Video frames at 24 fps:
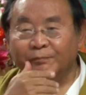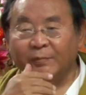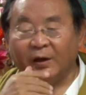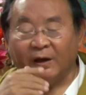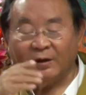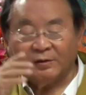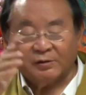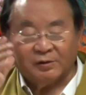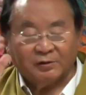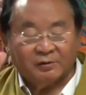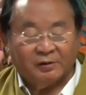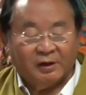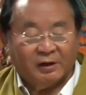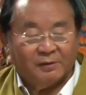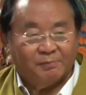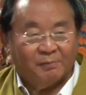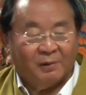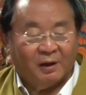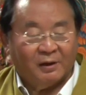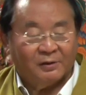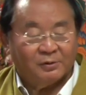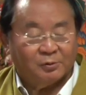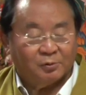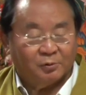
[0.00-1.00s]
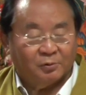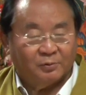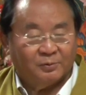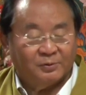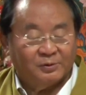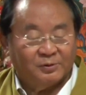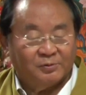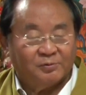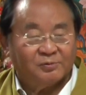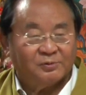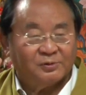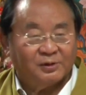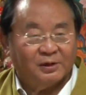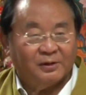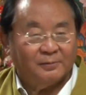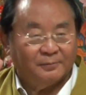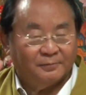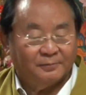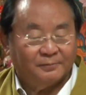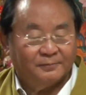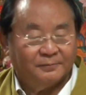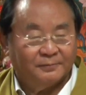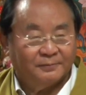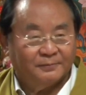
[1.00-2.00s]
As the great master always used to say,
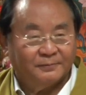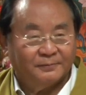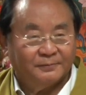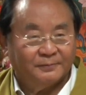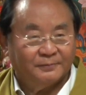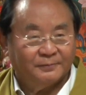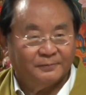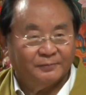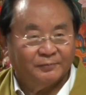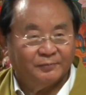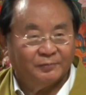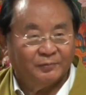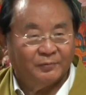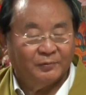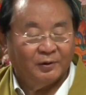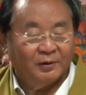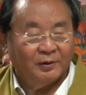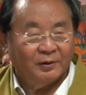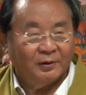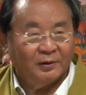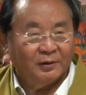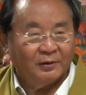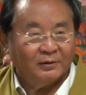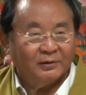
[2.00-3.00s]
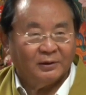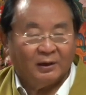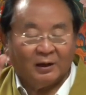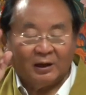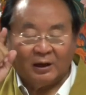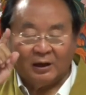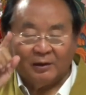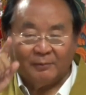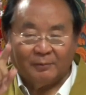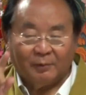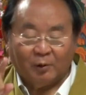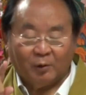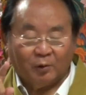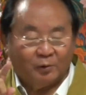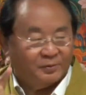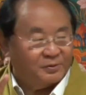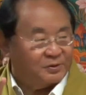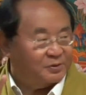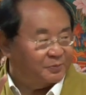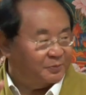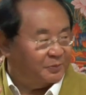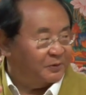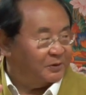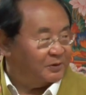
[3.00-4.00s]
Dalai Lama
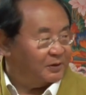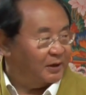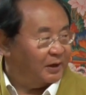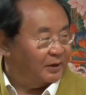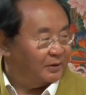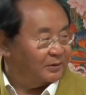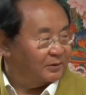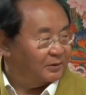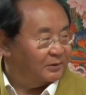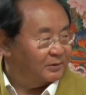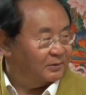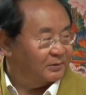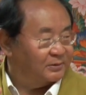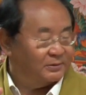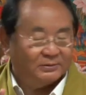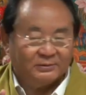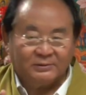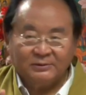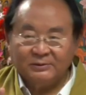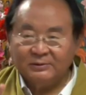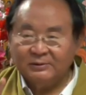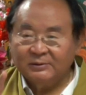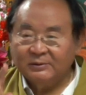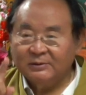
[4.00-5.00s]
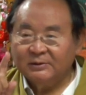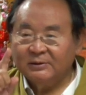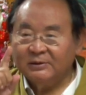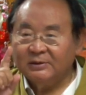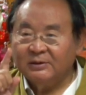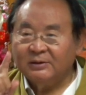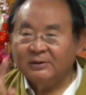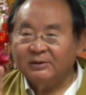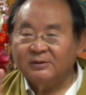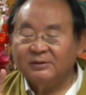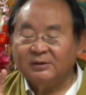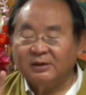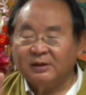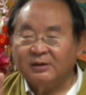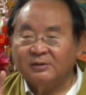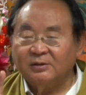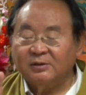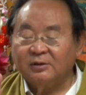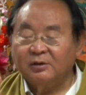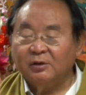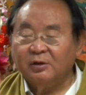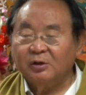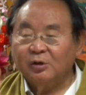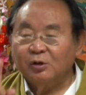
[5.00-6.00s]
always repeat that. He
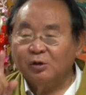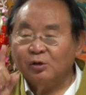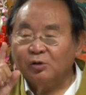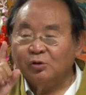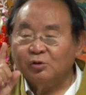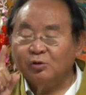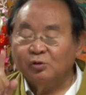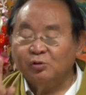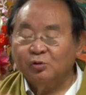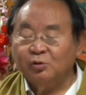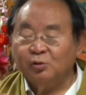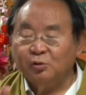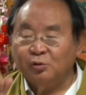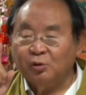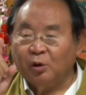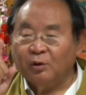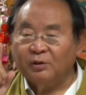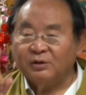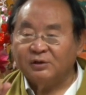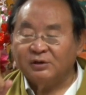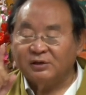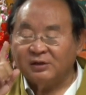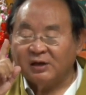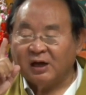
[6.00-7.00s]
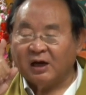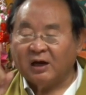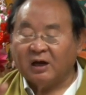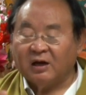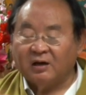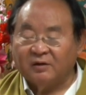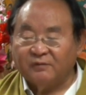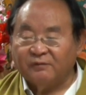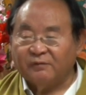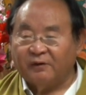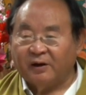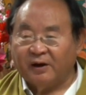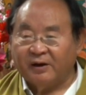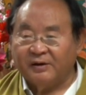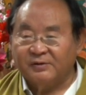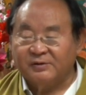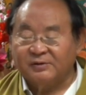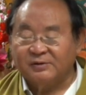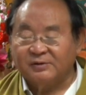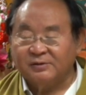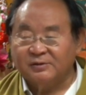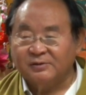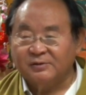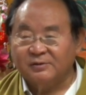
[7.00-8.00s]
says, do not
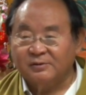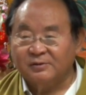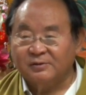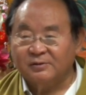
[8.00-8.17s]
sacrifice